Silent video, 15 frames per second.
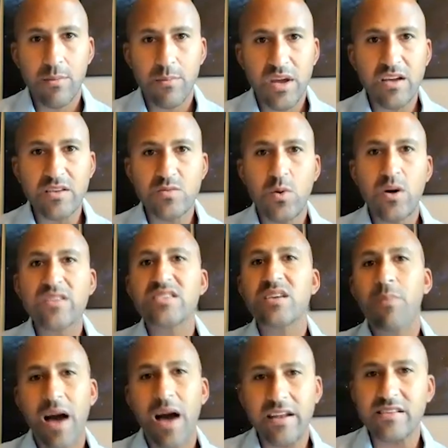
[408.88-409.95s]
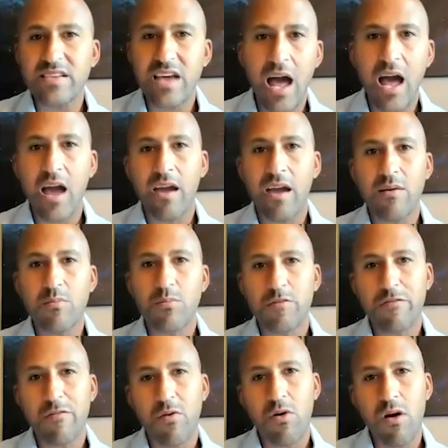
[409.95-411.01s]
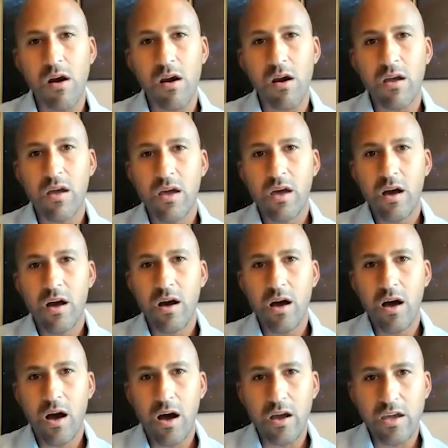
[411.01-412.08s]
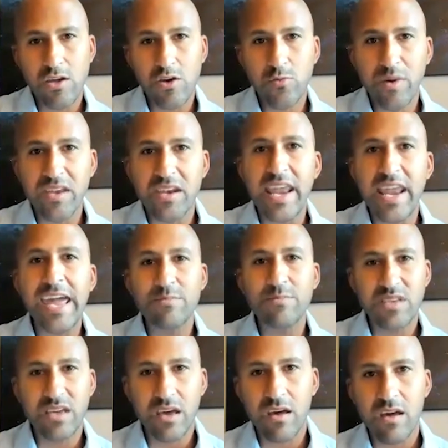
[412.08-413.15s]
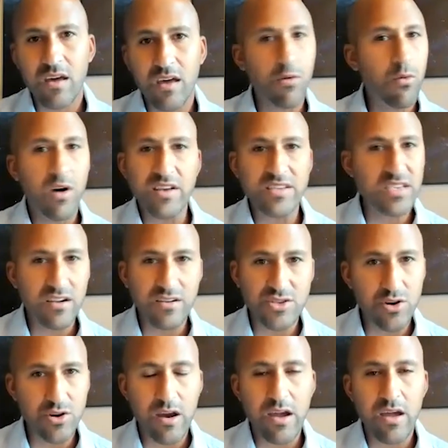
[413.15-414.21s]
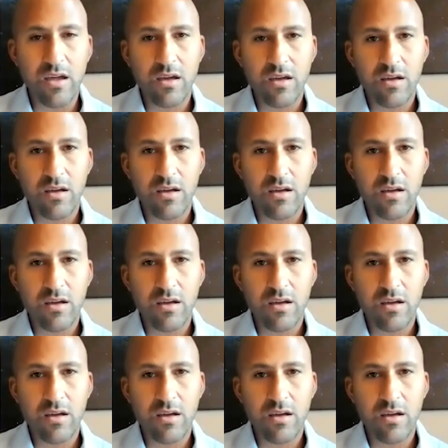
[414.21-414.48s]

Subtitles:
Because once upon a time, before a human named it, it wasn't a tree.